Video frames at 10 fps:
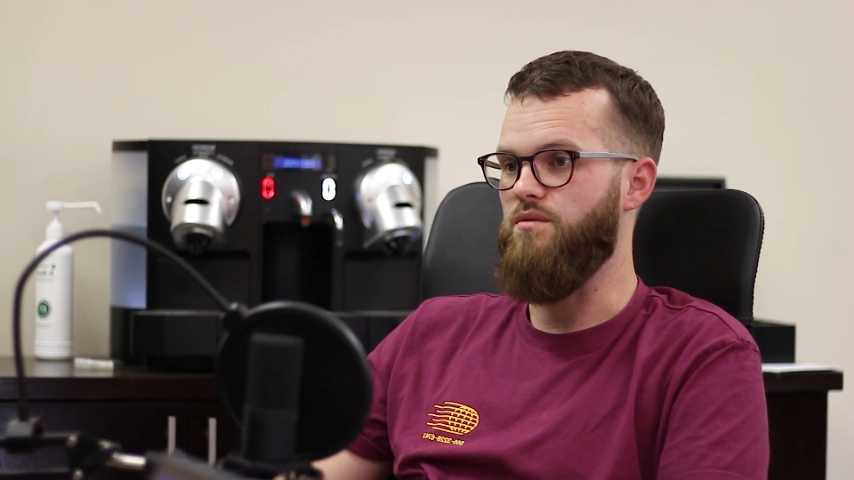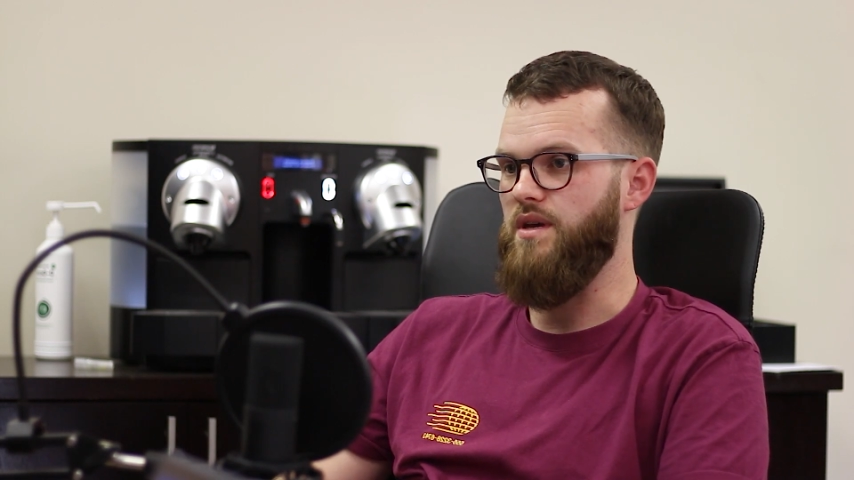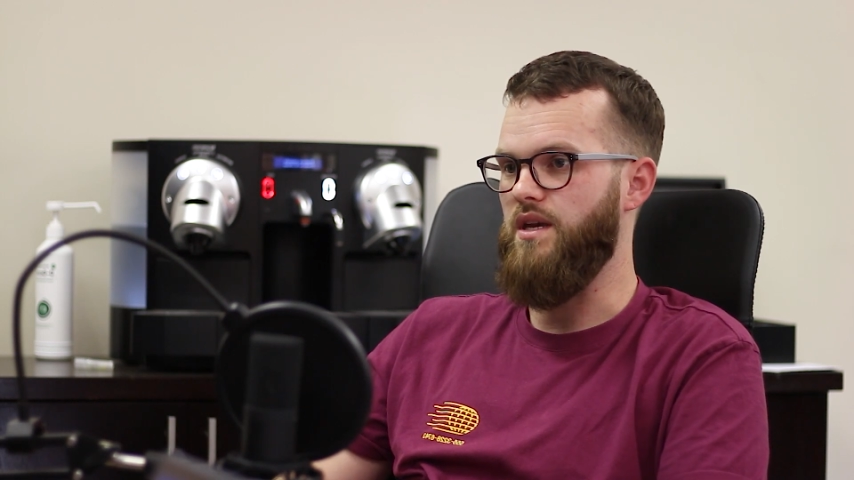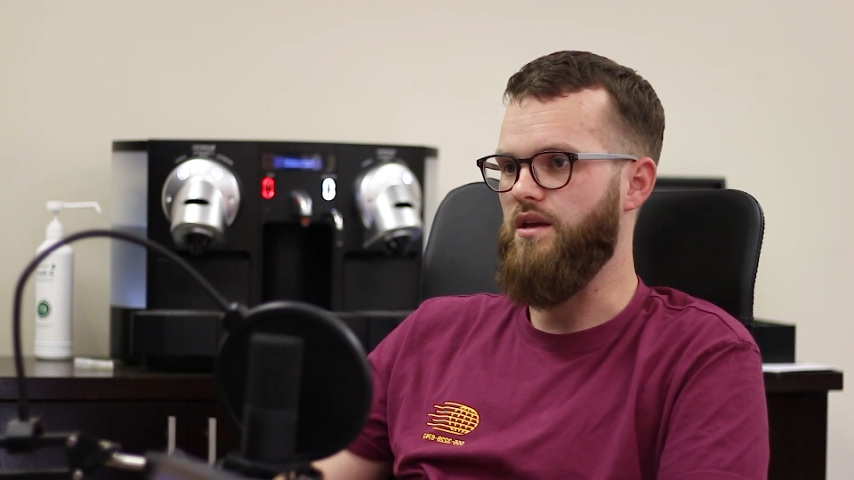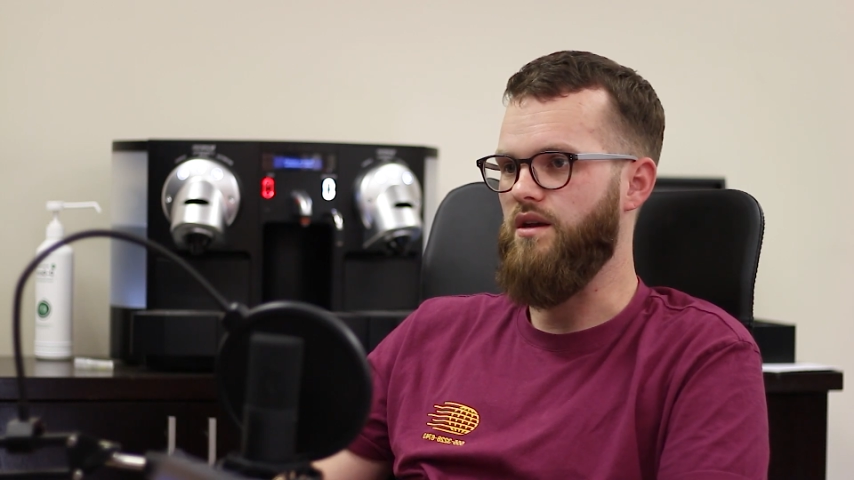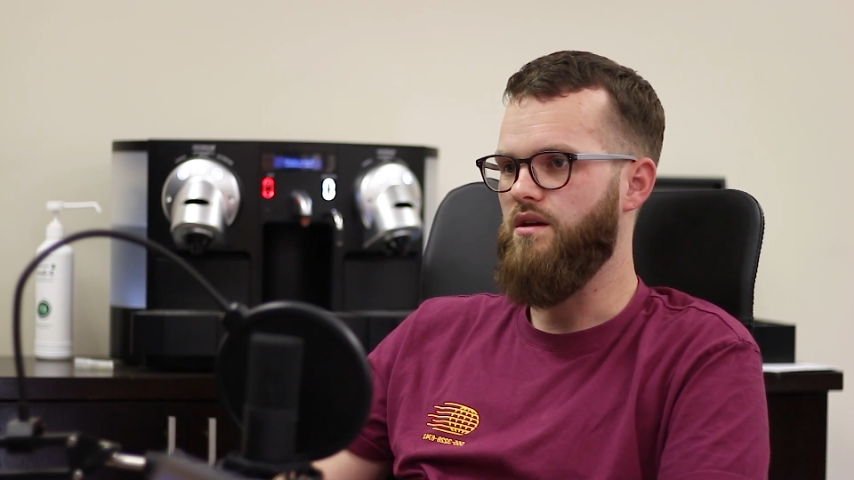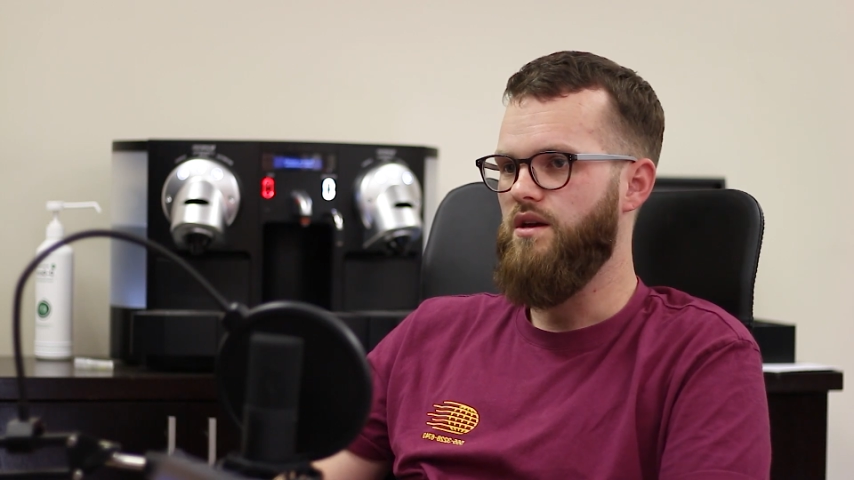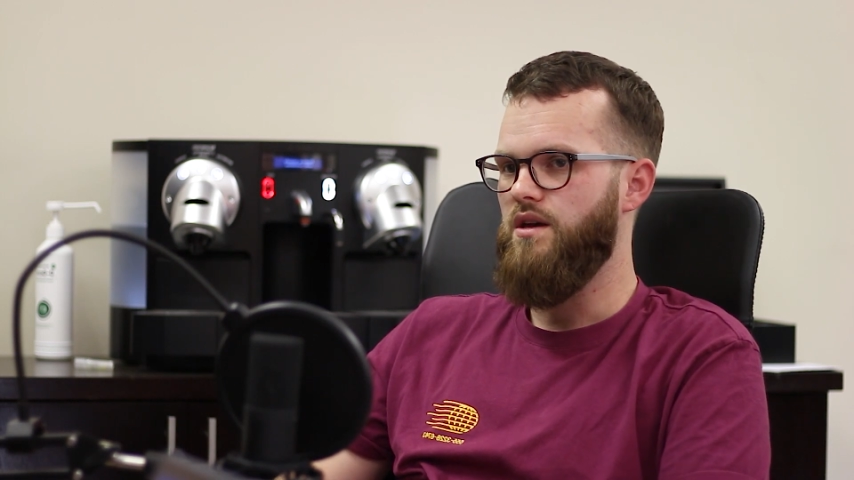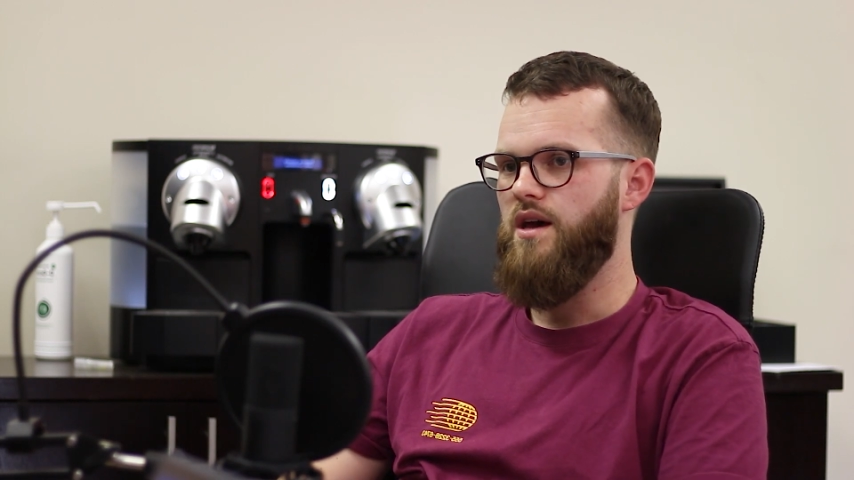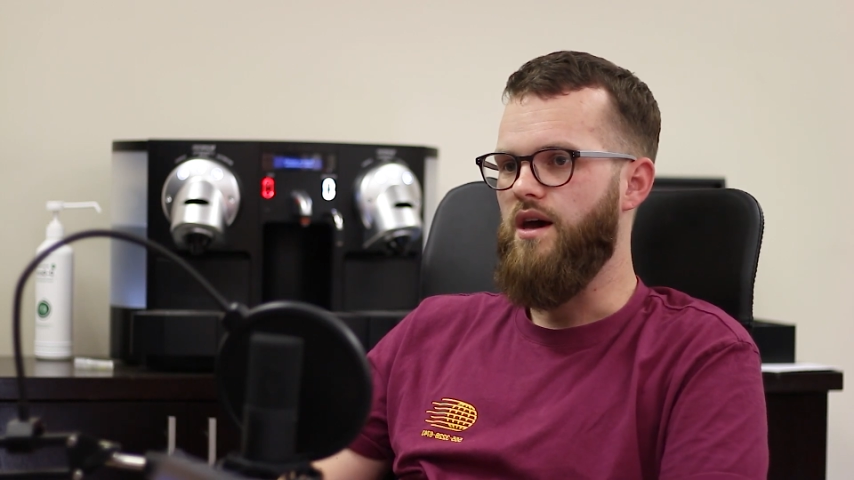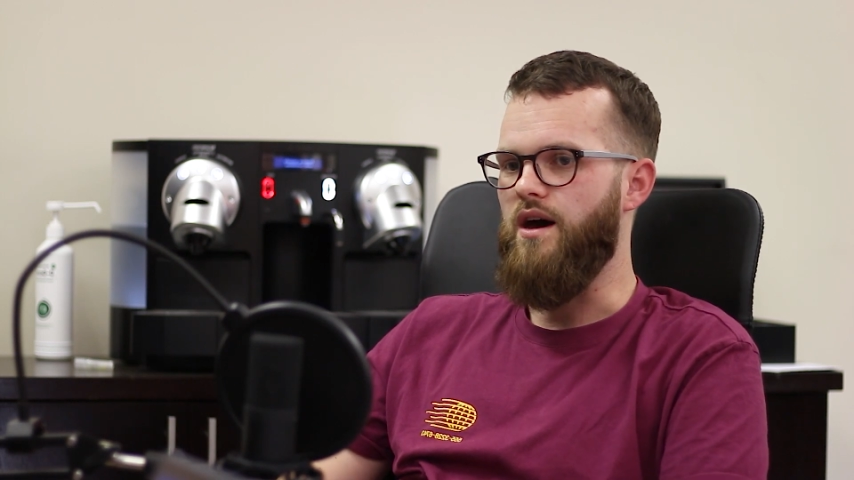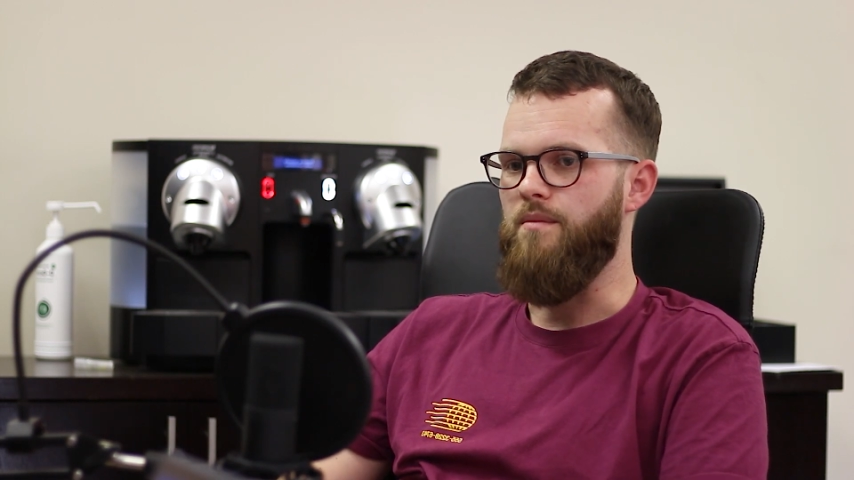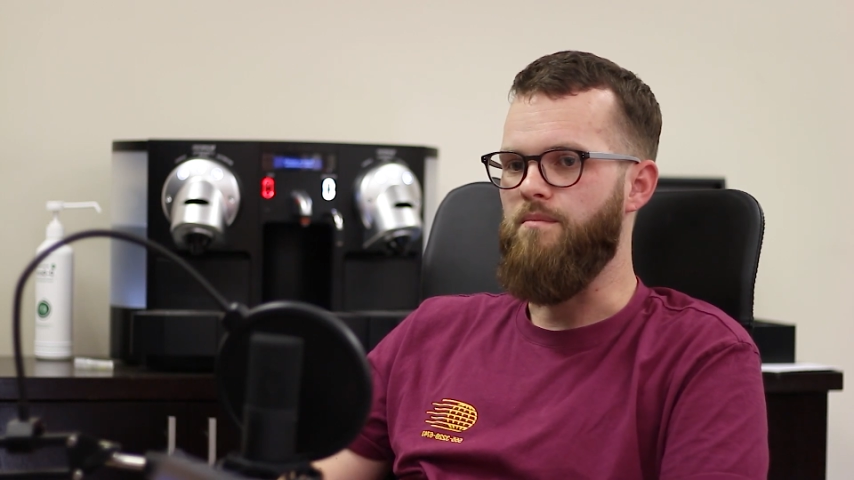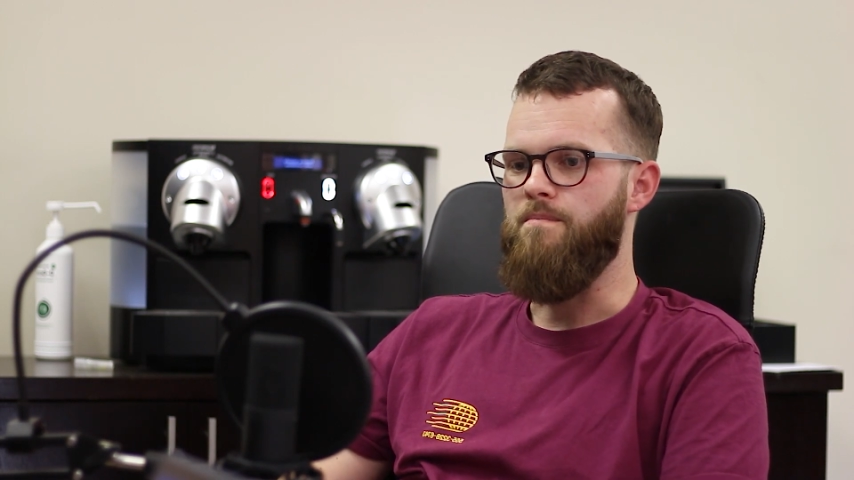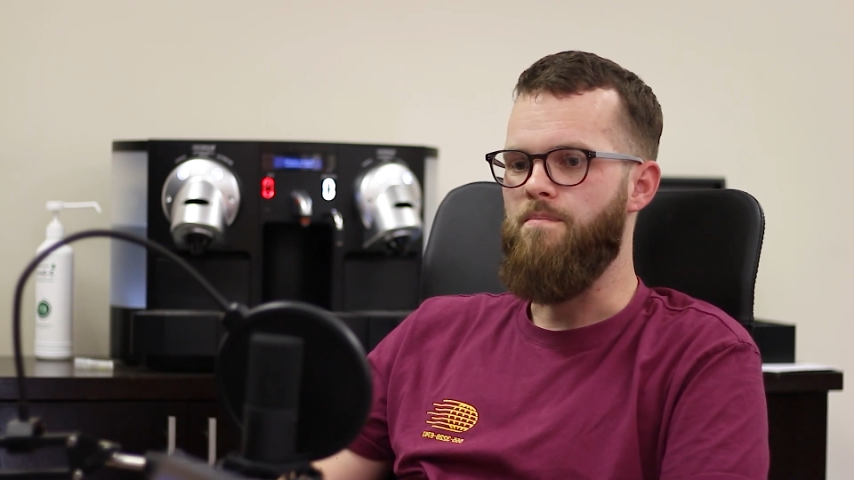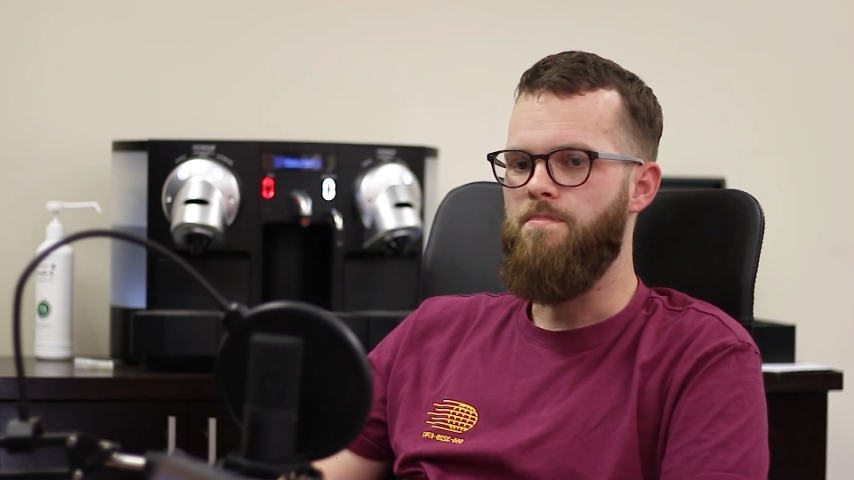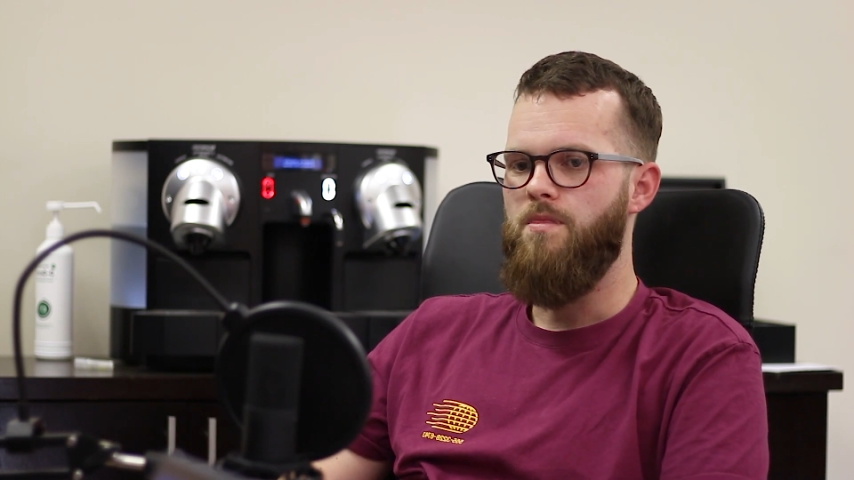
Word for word: in the beginning, um,